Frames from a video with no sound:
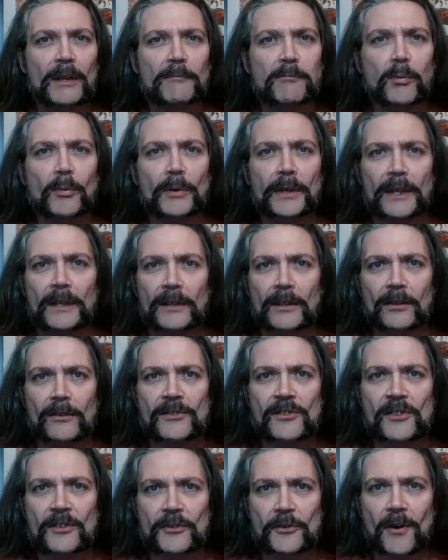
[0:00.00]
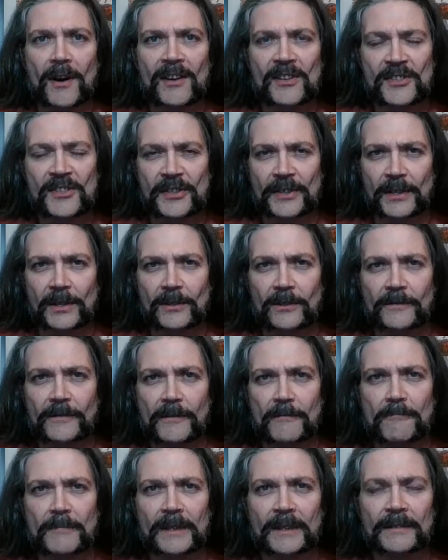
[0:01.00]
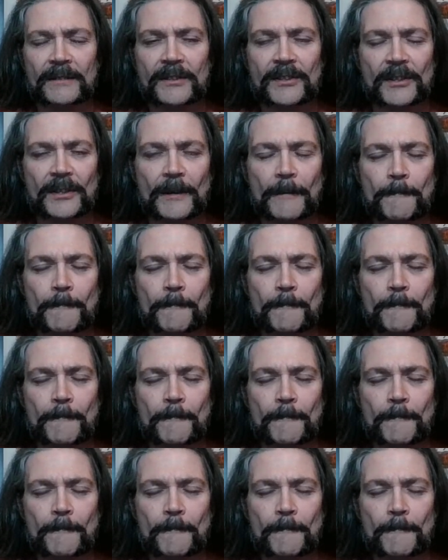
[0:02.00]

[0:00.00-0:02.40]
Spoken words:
are putting loads of trust in the government,